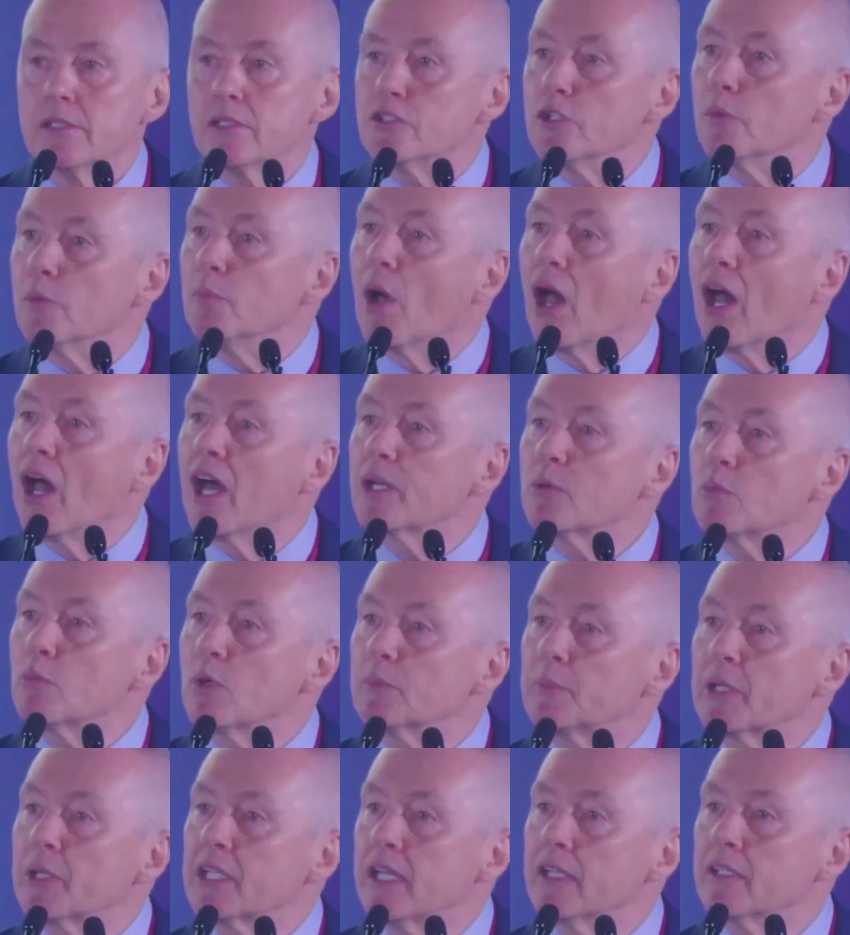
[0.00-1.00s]
Dubai
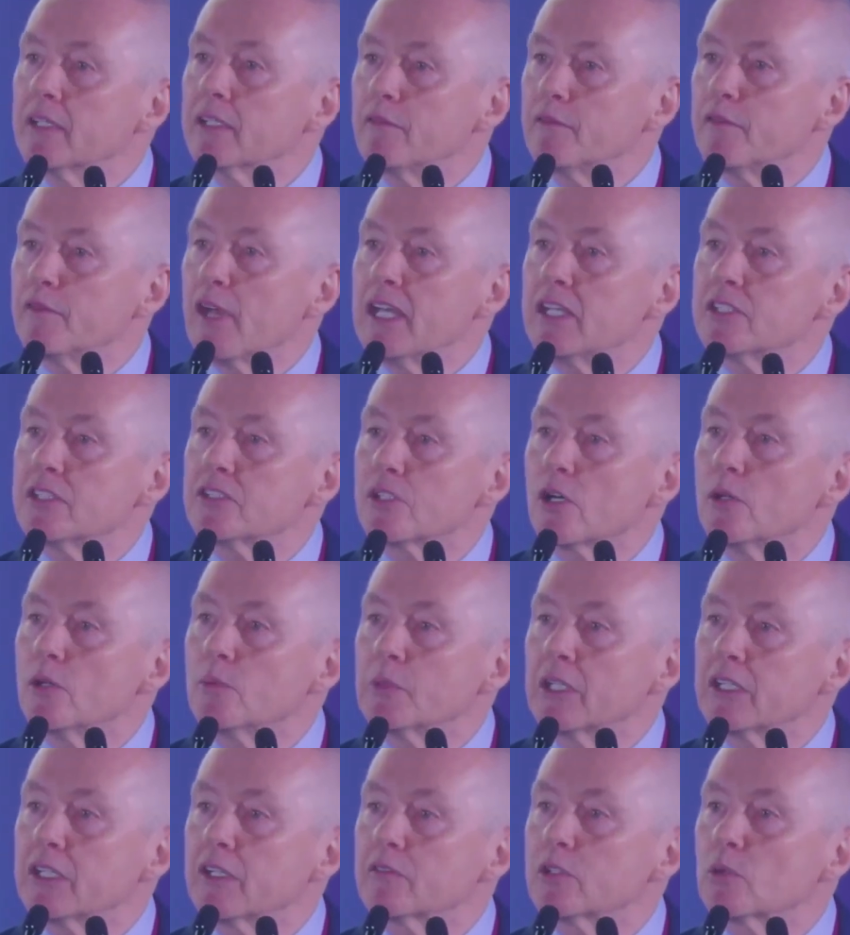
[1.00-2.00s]
will begin the phased
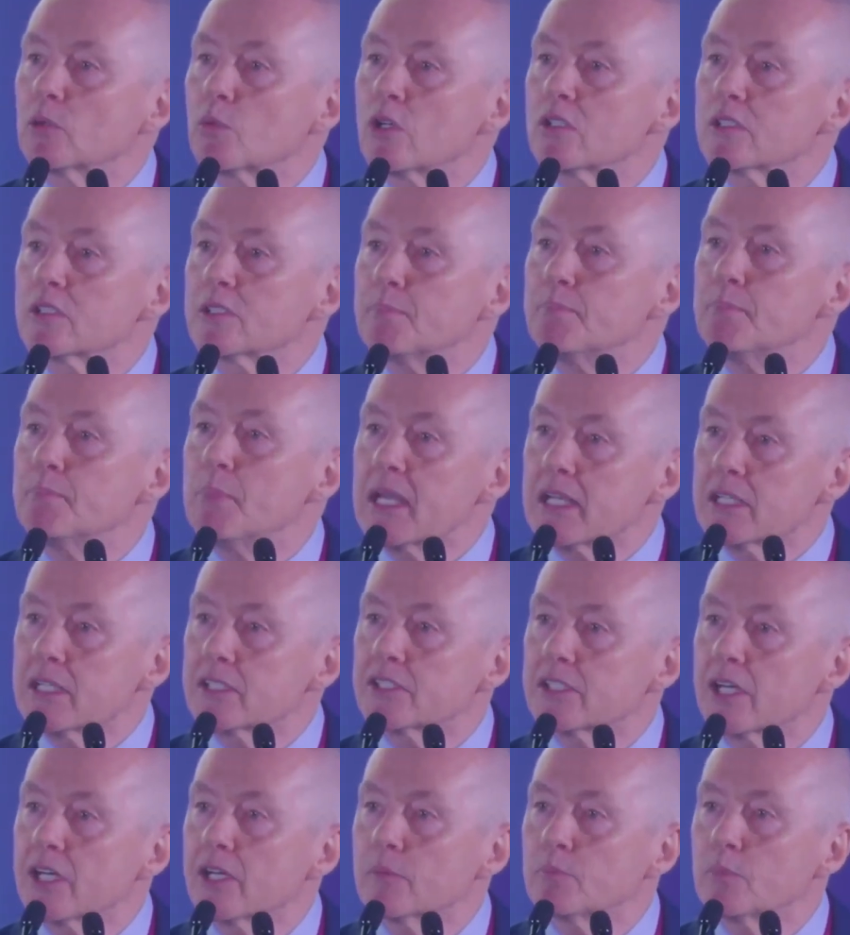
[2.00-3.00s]
opening of the world's
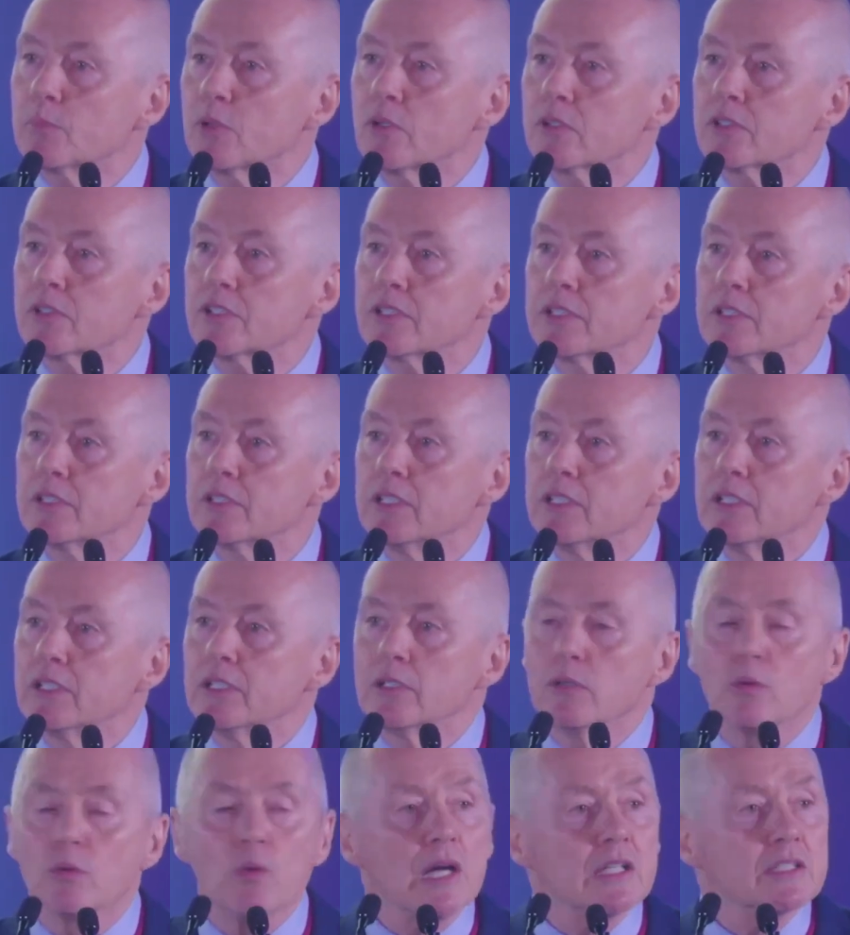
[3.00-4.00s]
biggest airport,
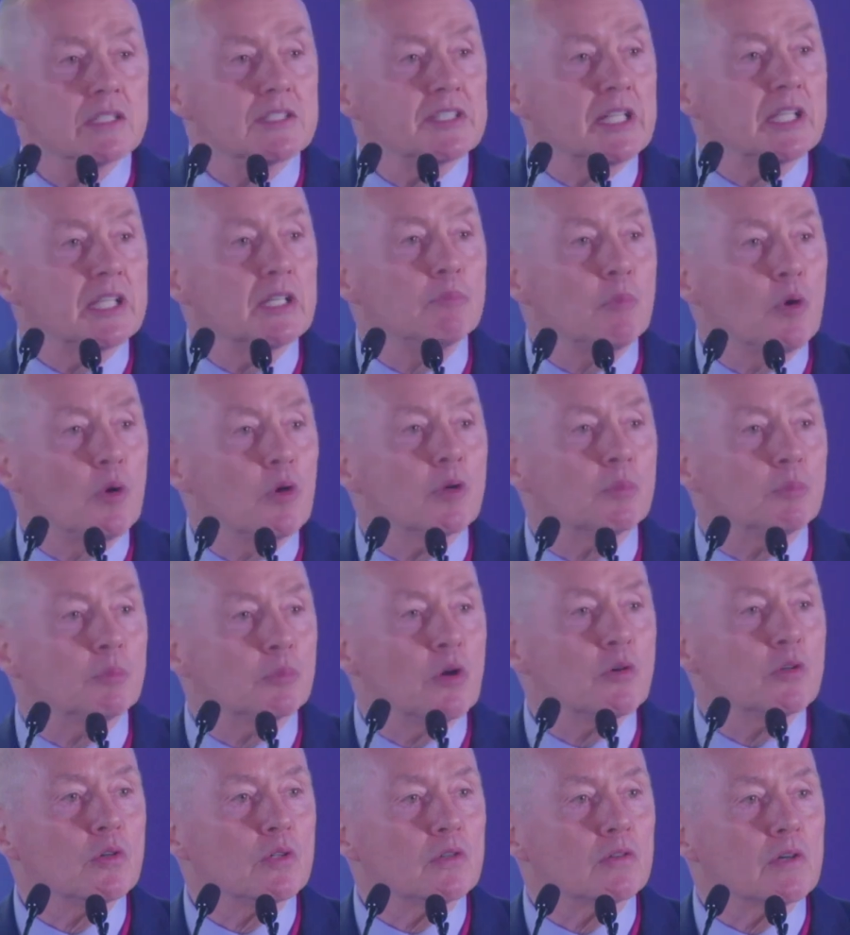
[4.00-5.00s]
while Singapore
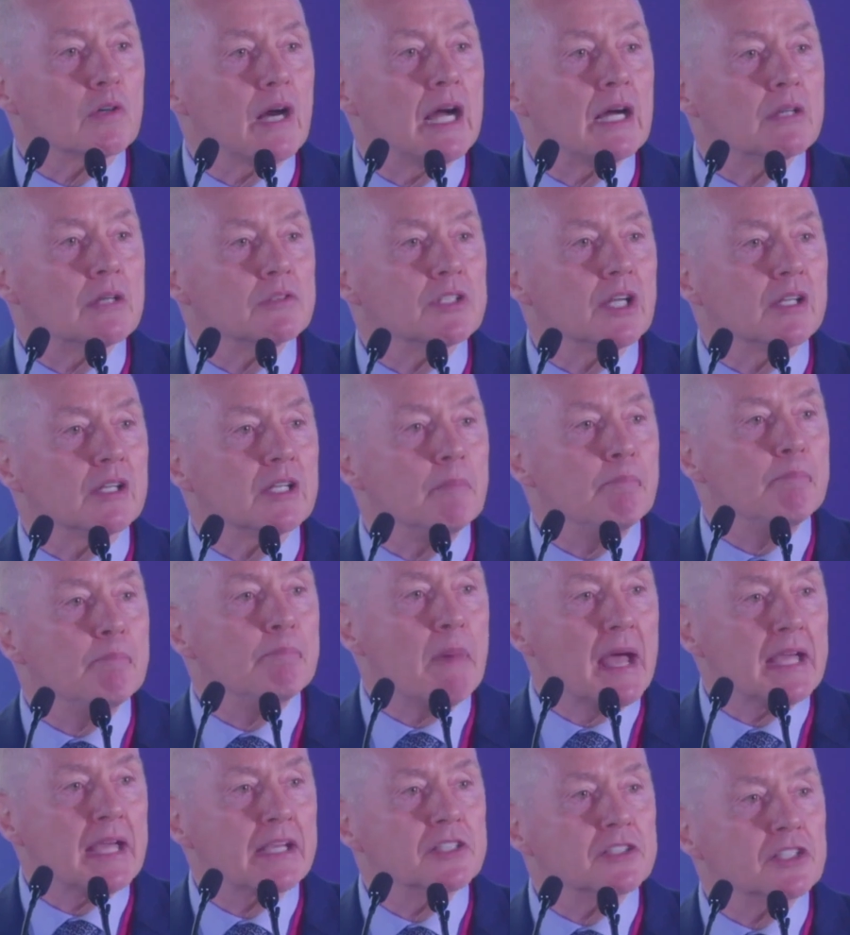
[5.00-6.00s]
broke ground on a
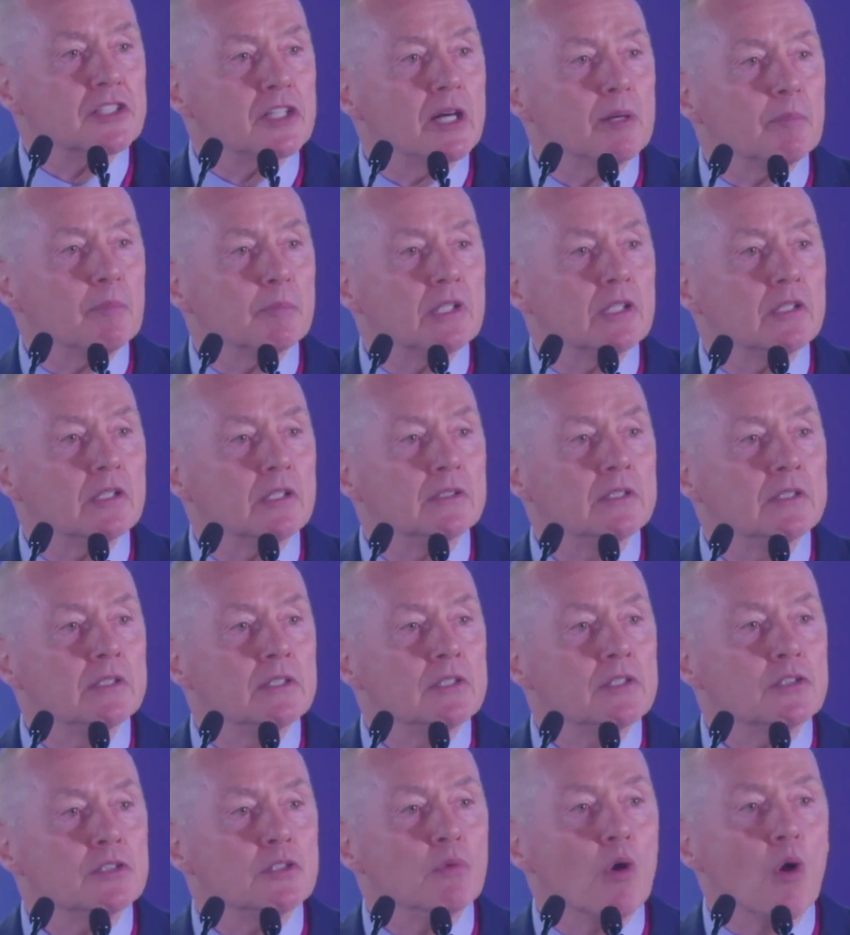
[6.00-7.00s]
mega terminal
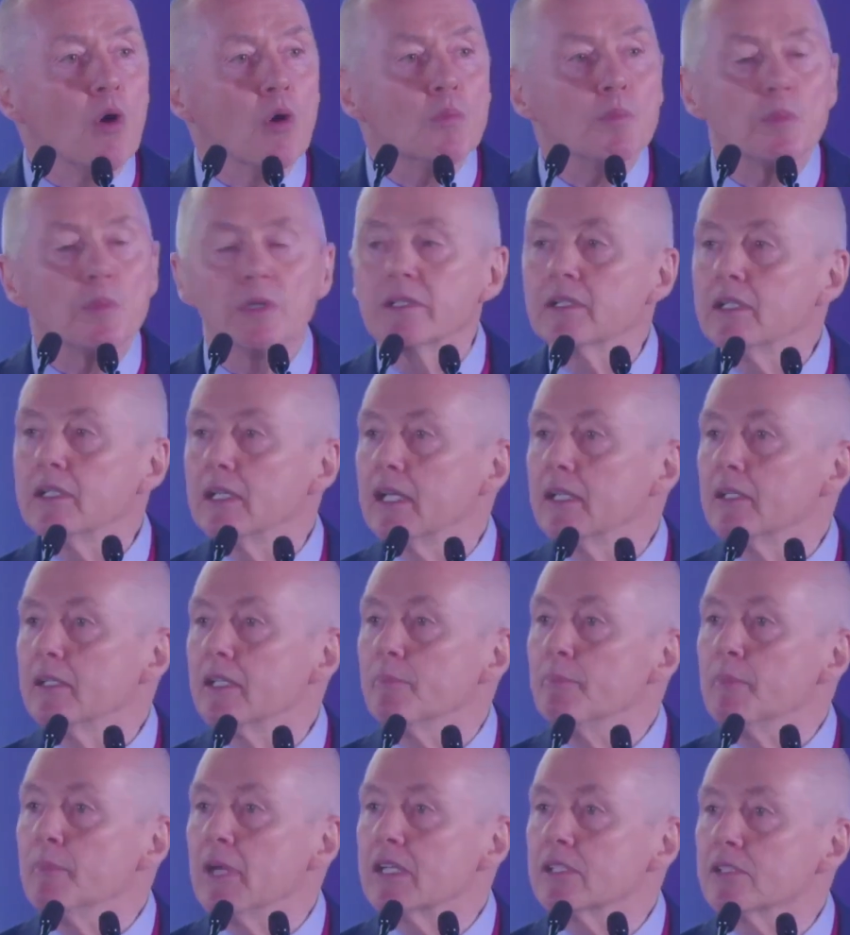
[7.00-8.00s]
to open in
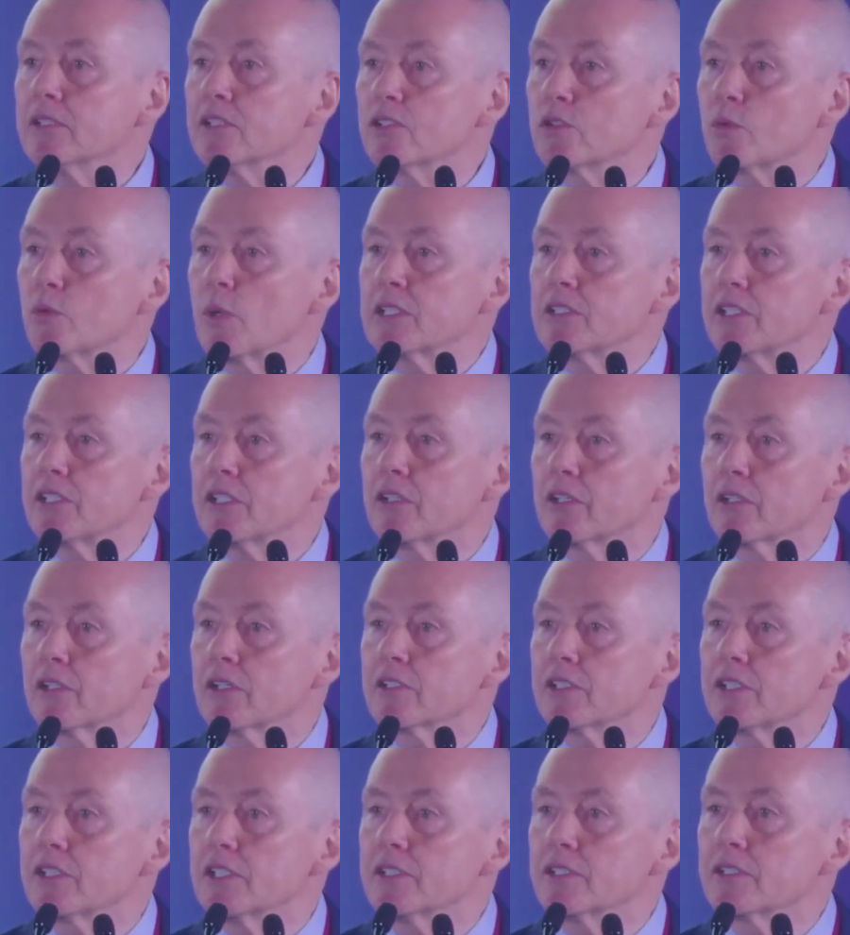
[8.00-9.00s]
the
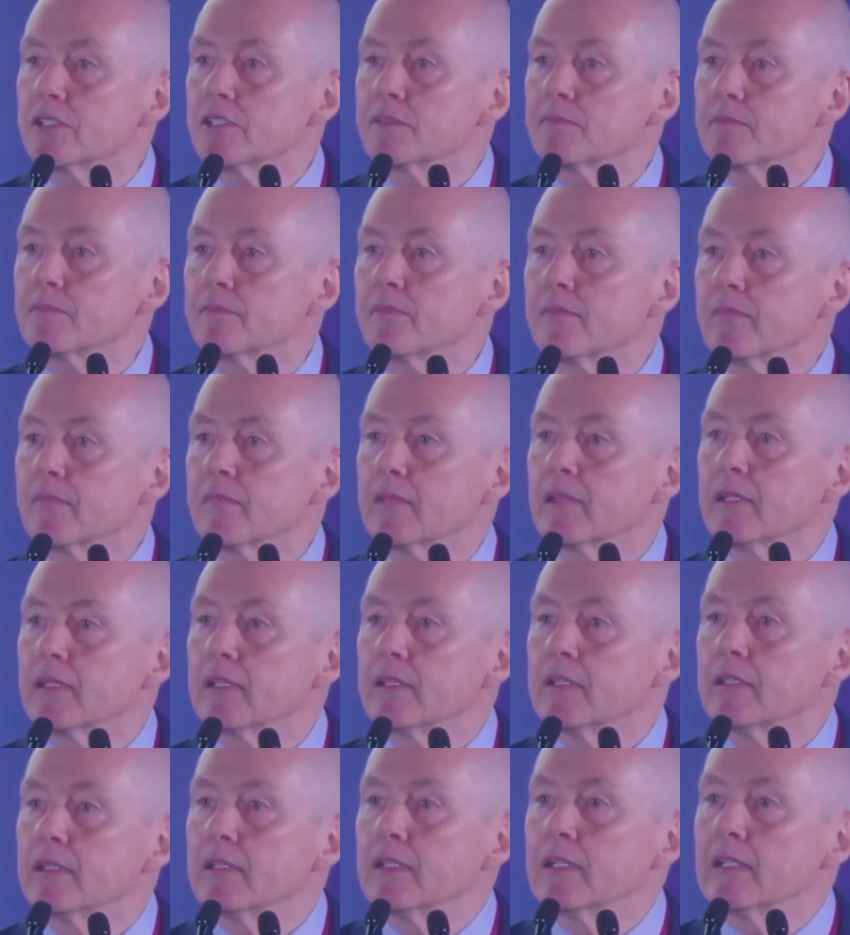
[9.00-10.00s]
mid-2030s.
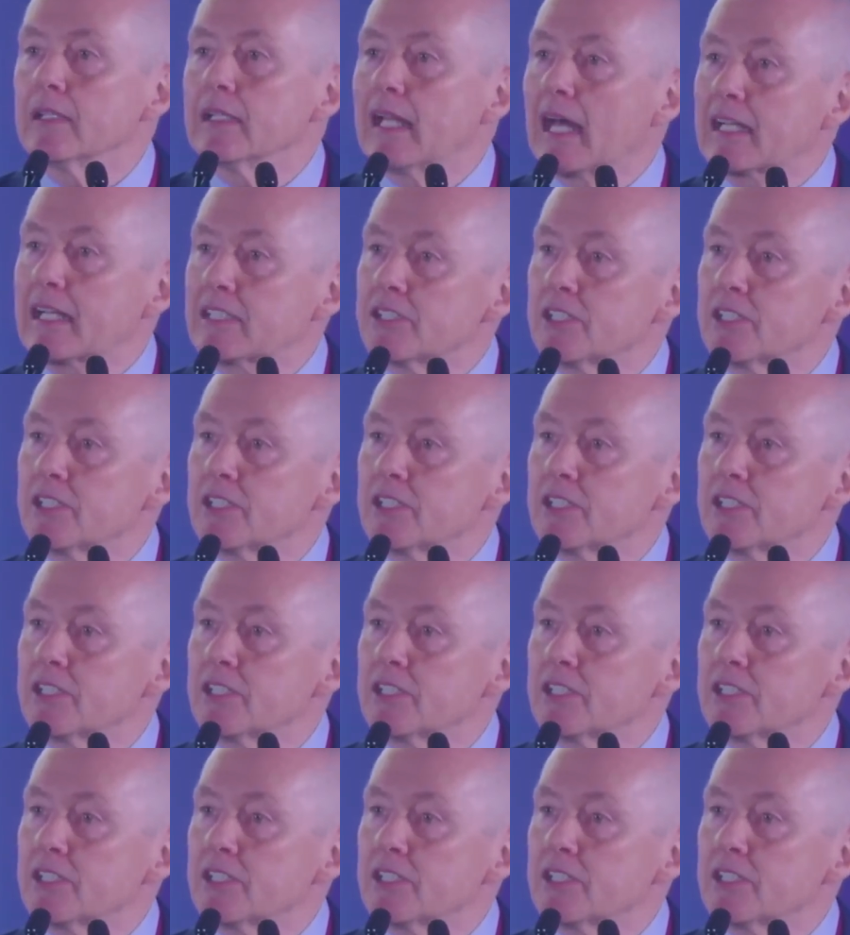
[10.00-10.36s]
Latin